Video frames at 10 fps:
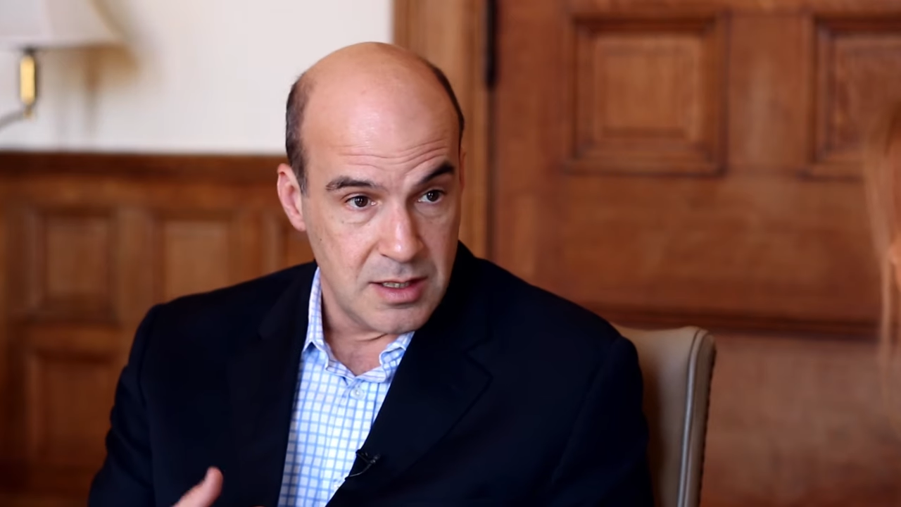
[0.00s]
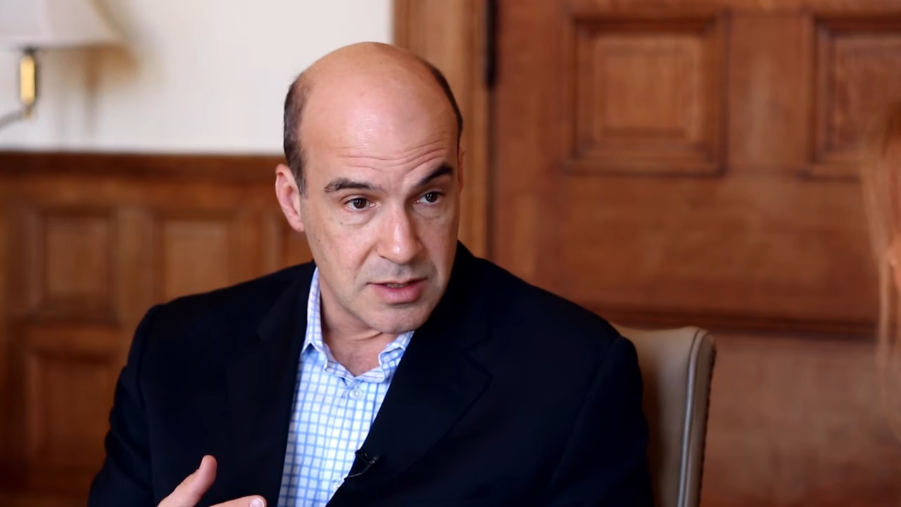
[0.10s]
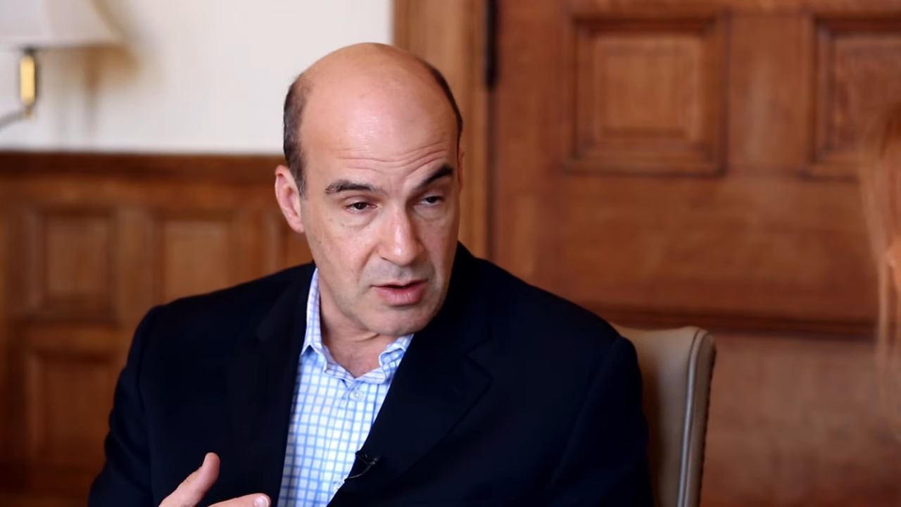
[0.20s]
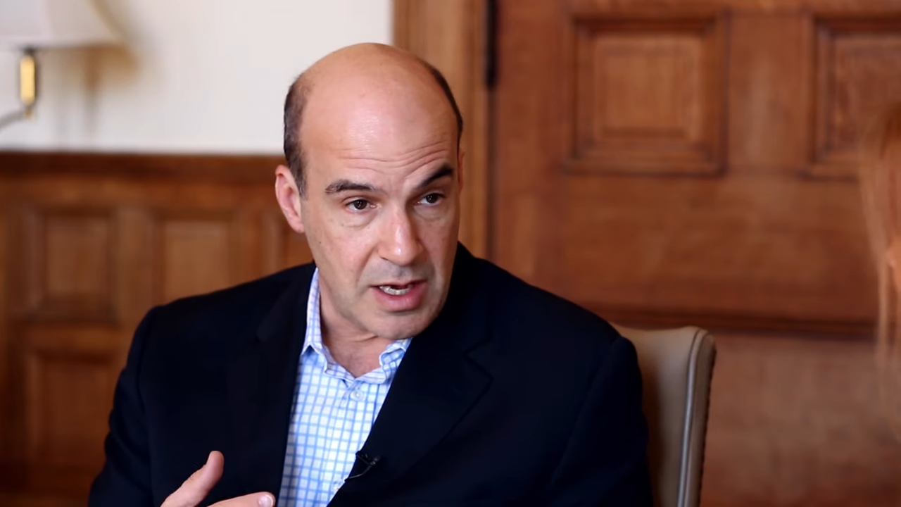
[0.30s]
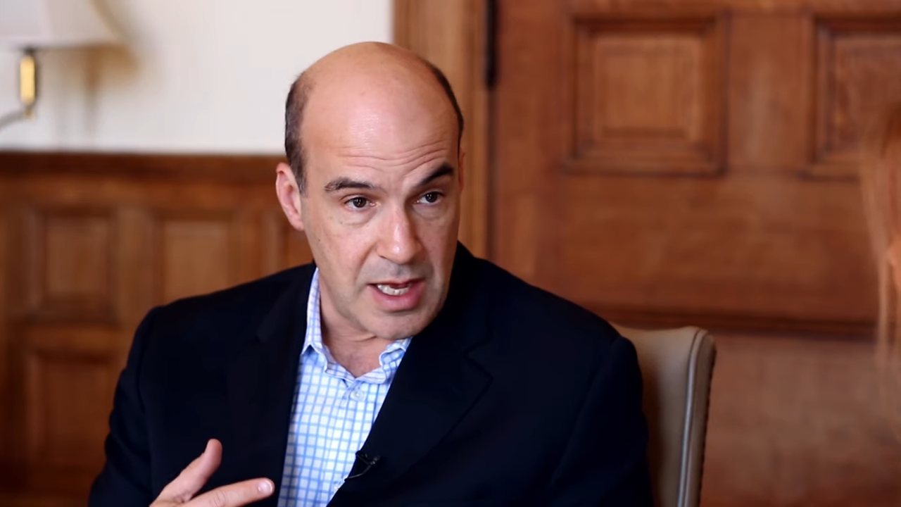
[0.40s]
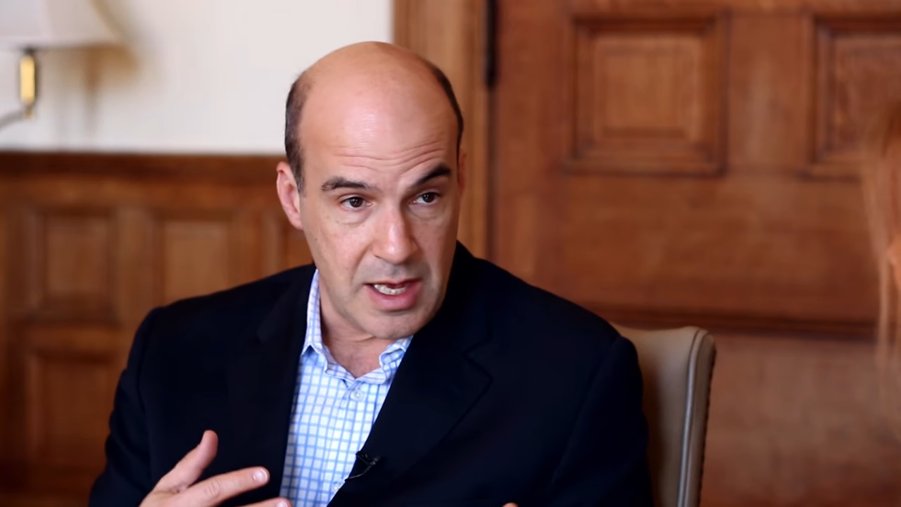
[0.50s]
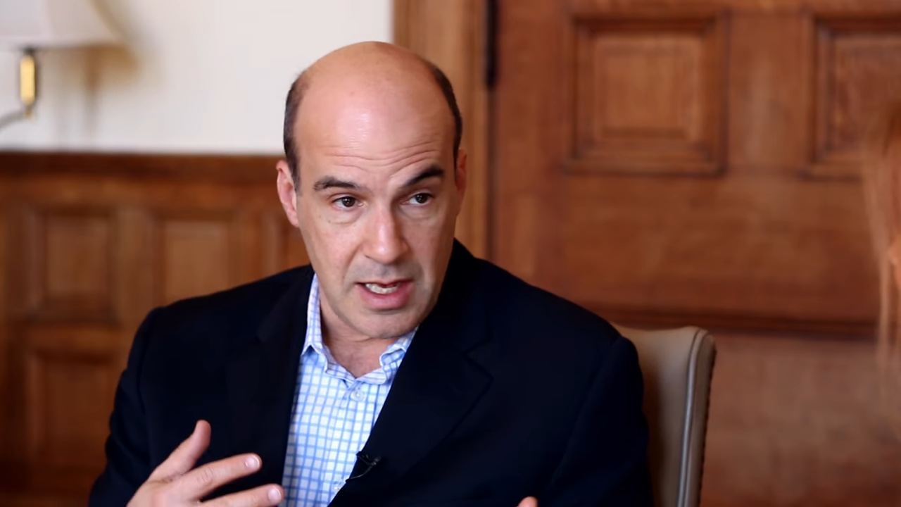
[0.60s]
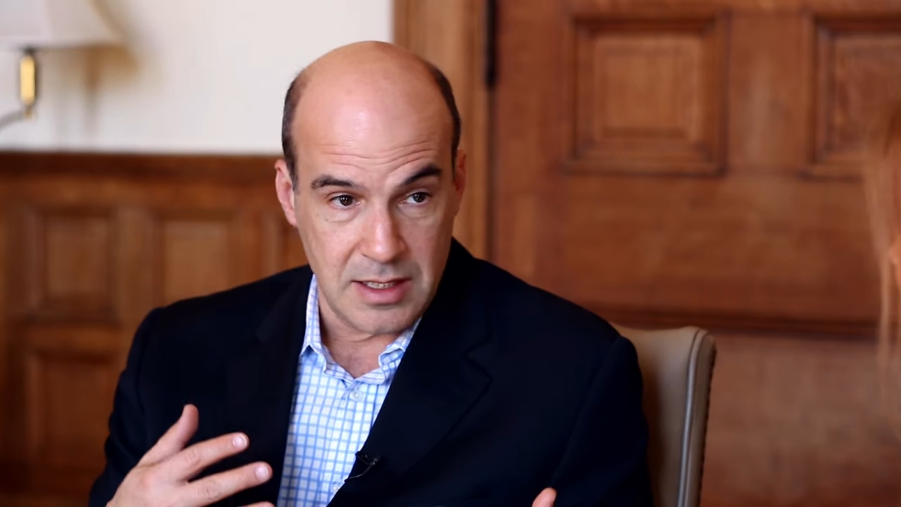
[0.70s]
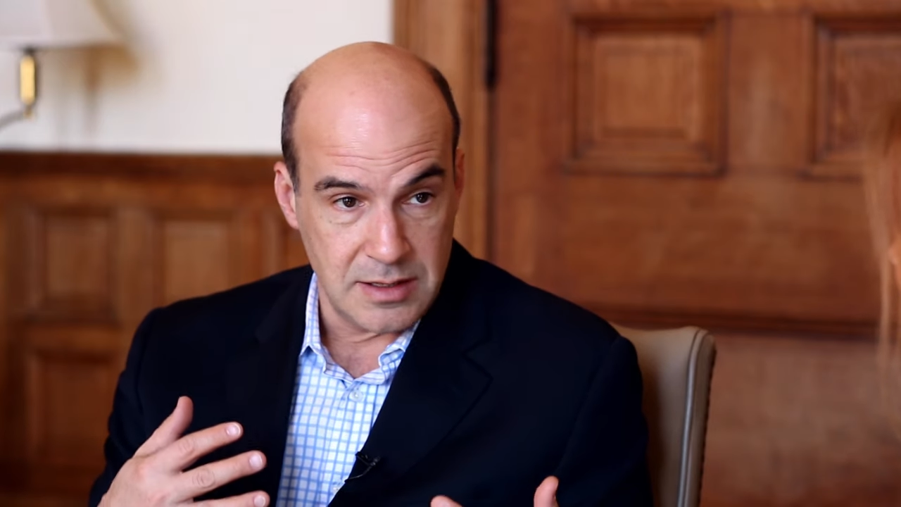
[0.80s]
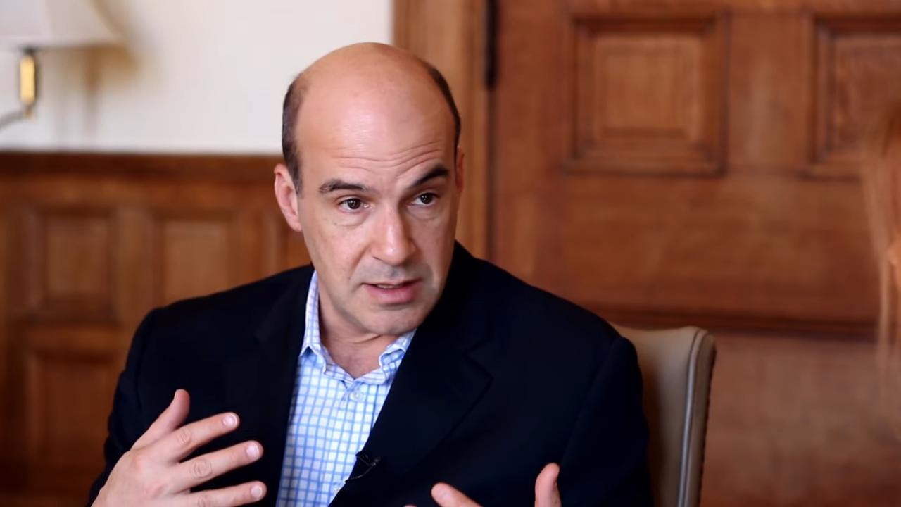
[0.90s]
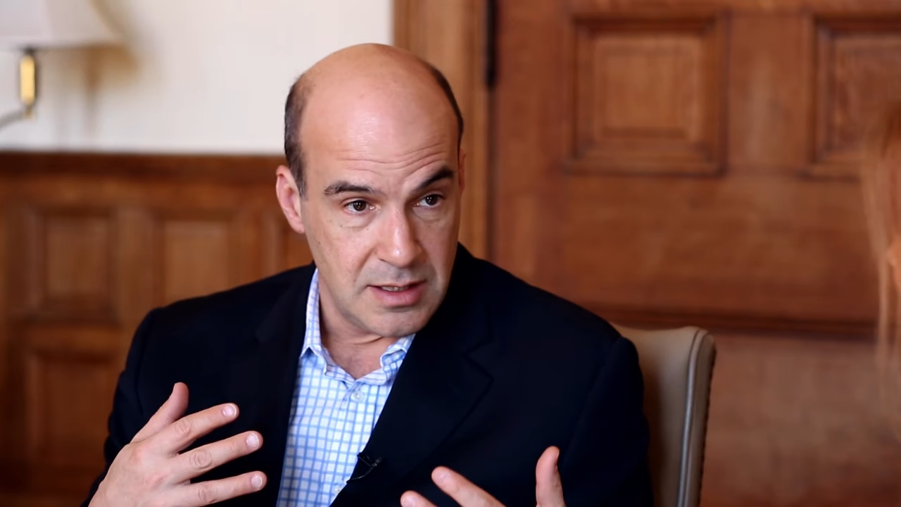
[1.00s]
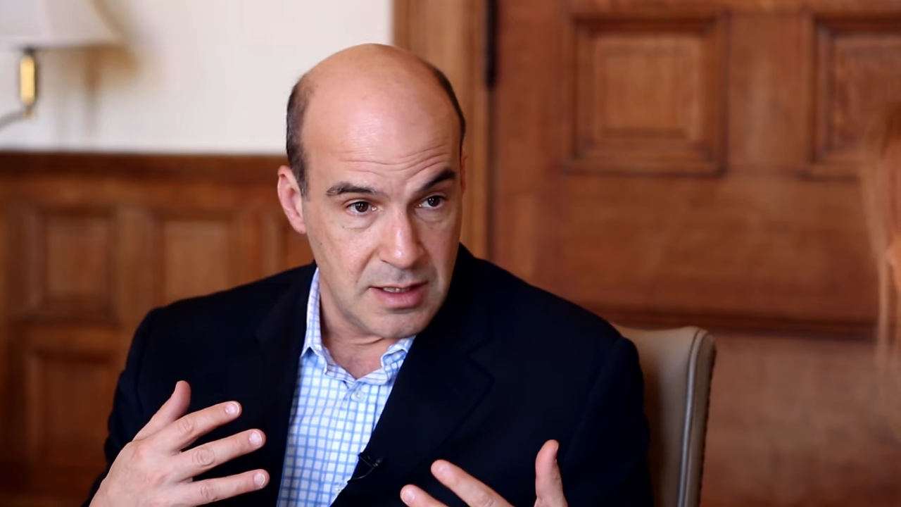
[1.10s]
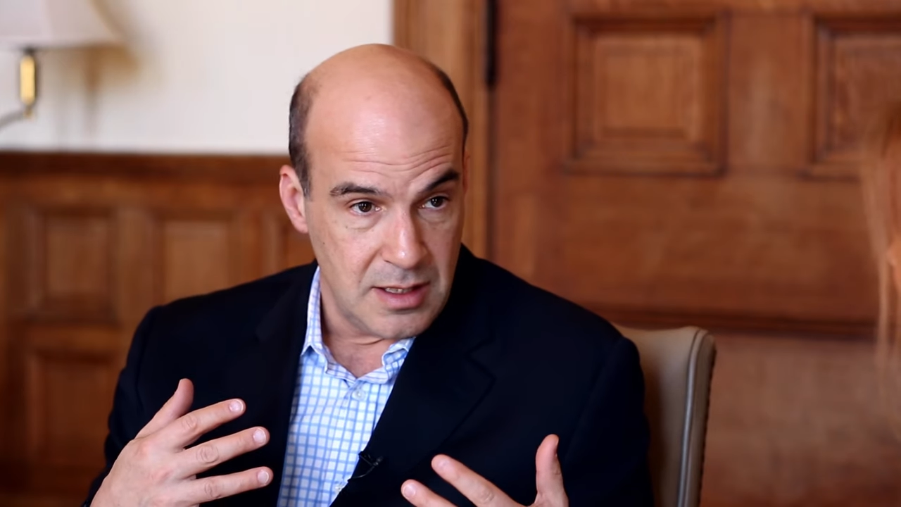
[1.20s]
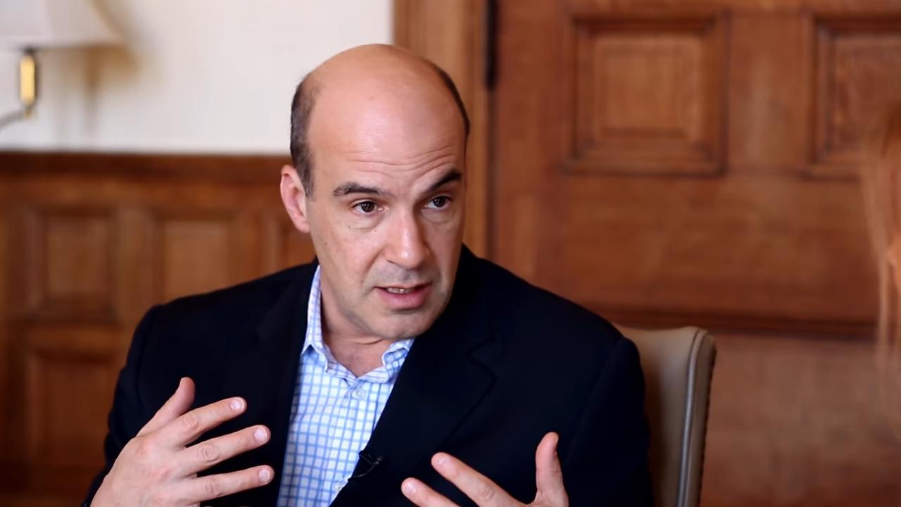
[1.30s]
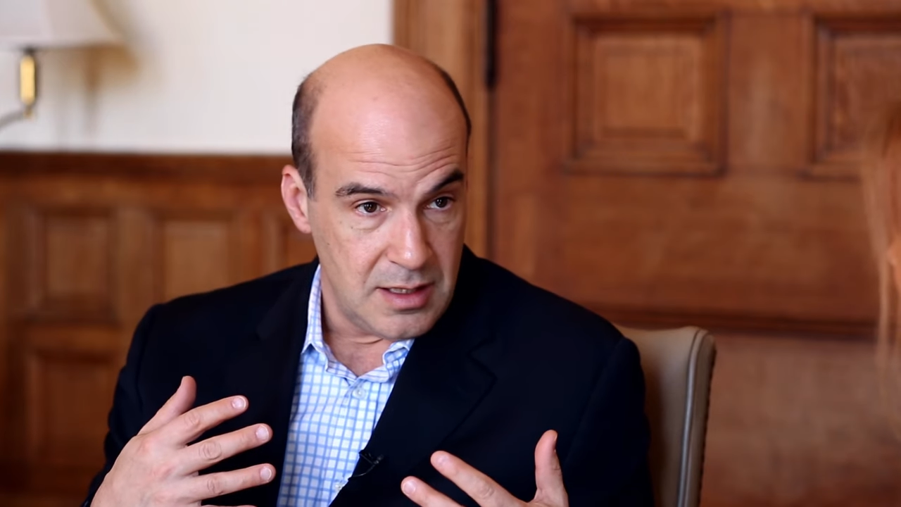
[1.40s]
So I had,
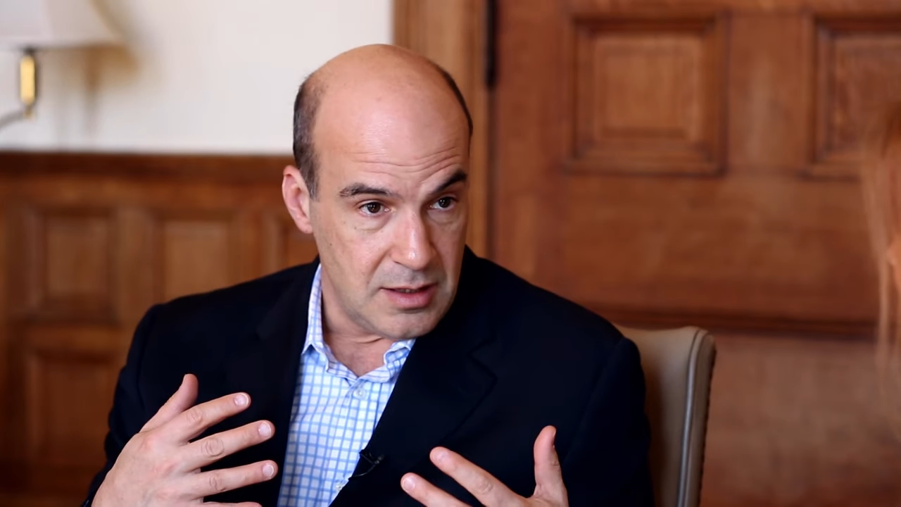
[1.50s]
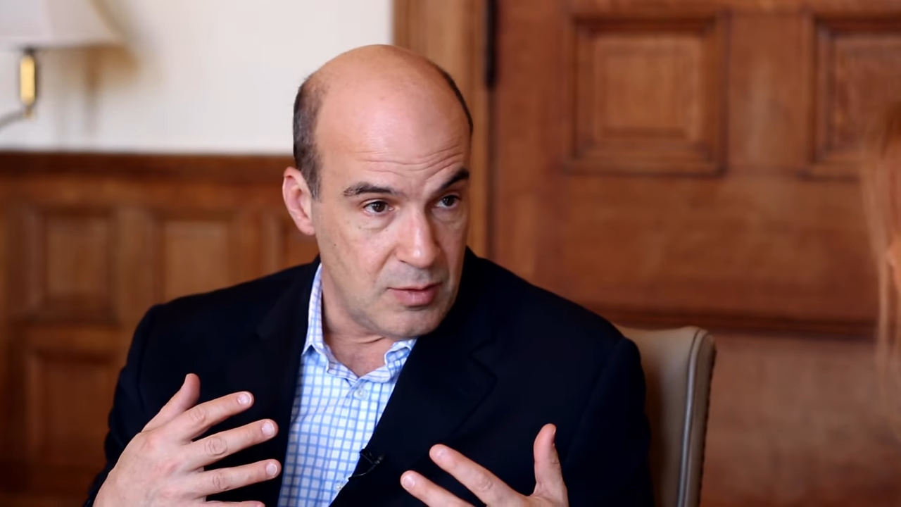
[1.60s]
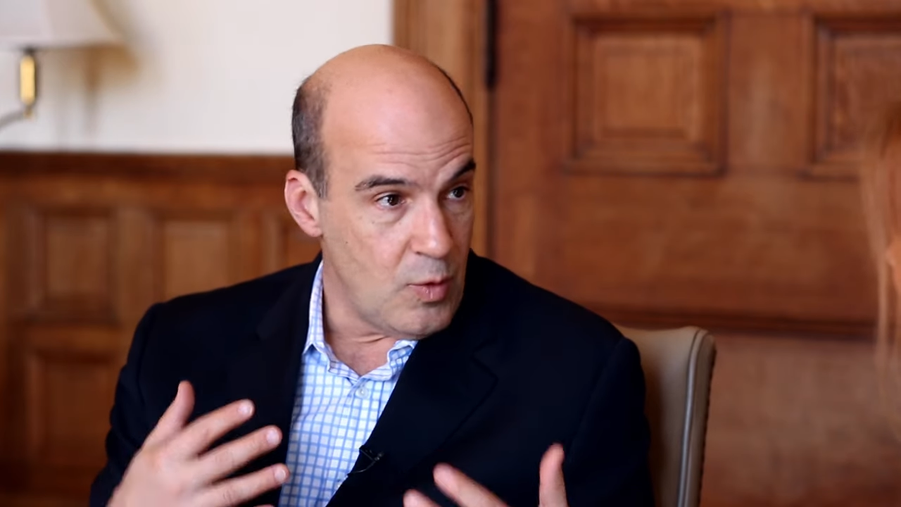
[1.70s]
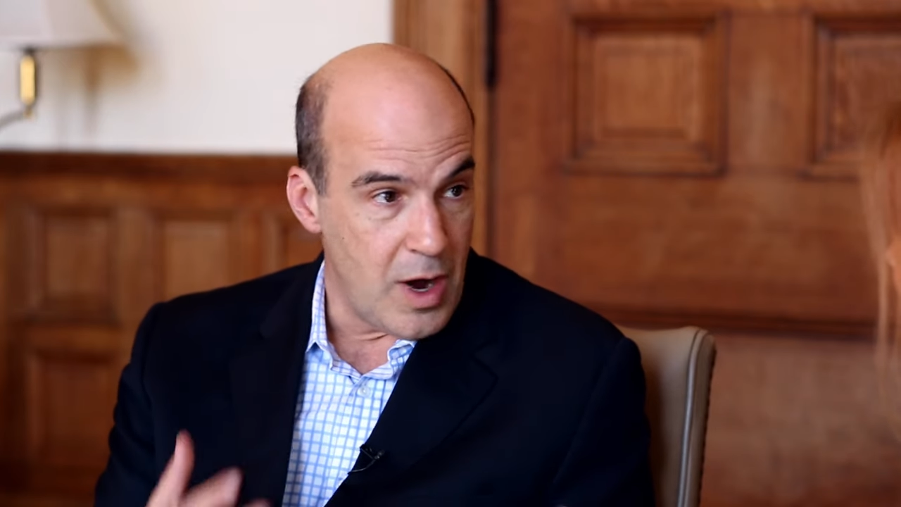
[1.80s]
you know,